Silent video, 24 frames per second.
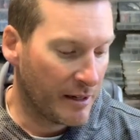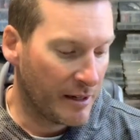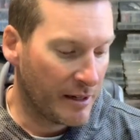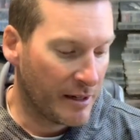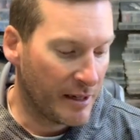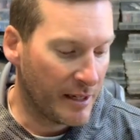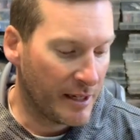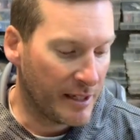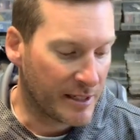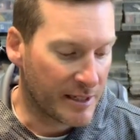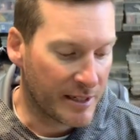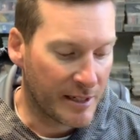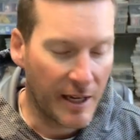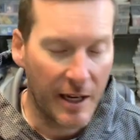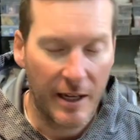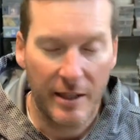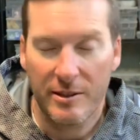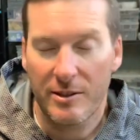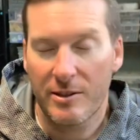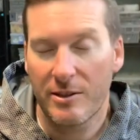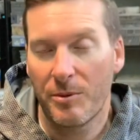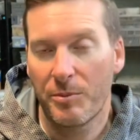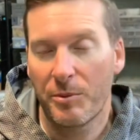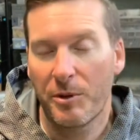it's not
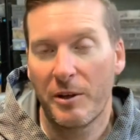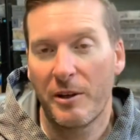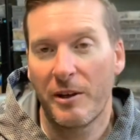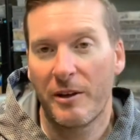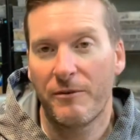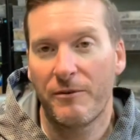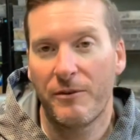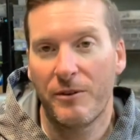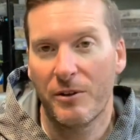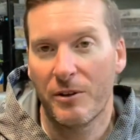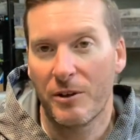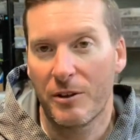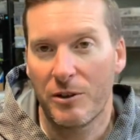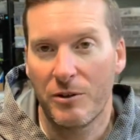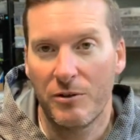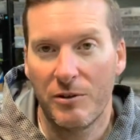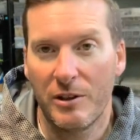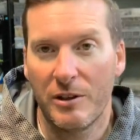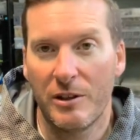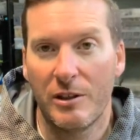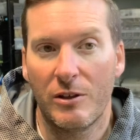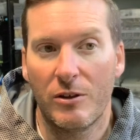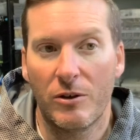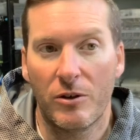something I feel like you
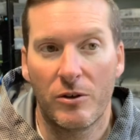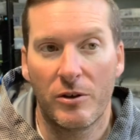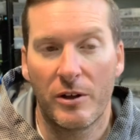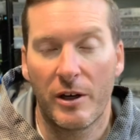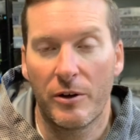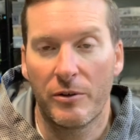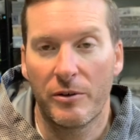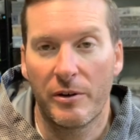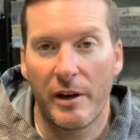need to go out